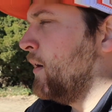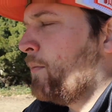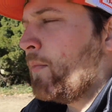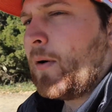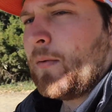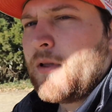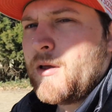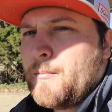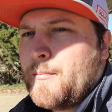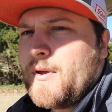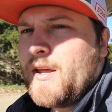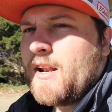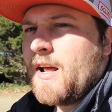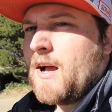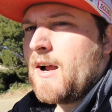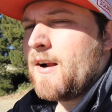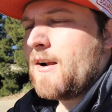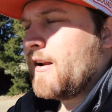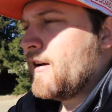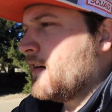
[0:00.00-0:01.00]
probably a
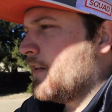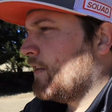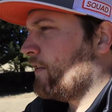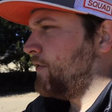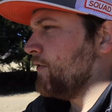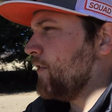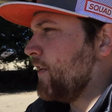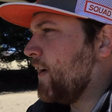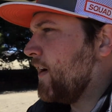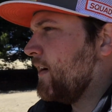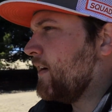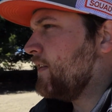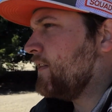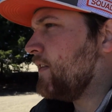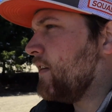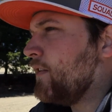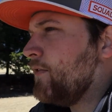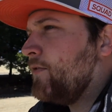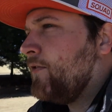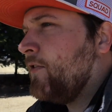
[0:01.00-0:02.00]
mid-iron into this green
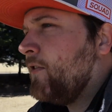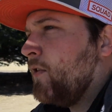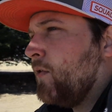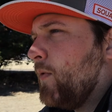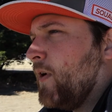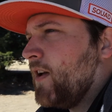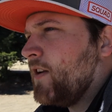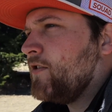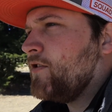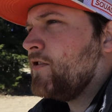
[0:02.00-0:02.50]
instead of a wedge.